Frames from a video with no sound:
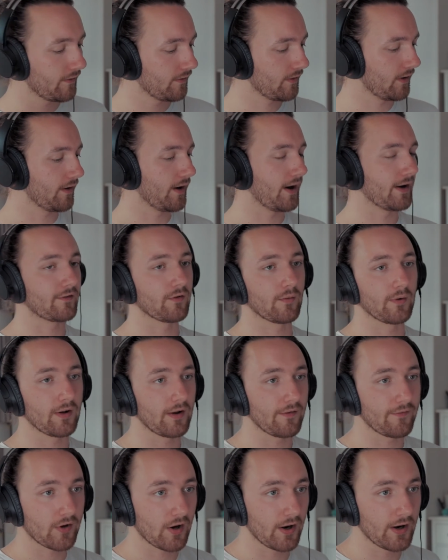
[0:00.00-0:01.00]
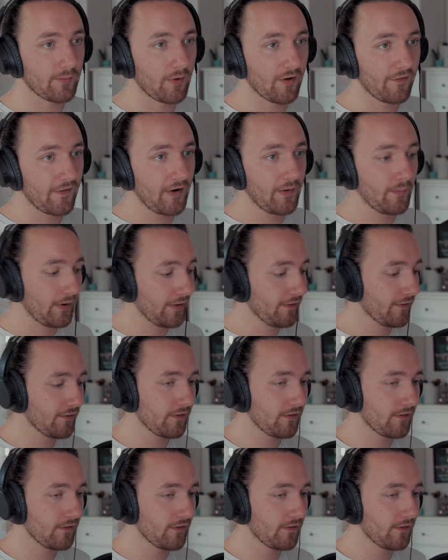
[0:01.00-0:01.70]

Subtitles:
Have you got any more film ones?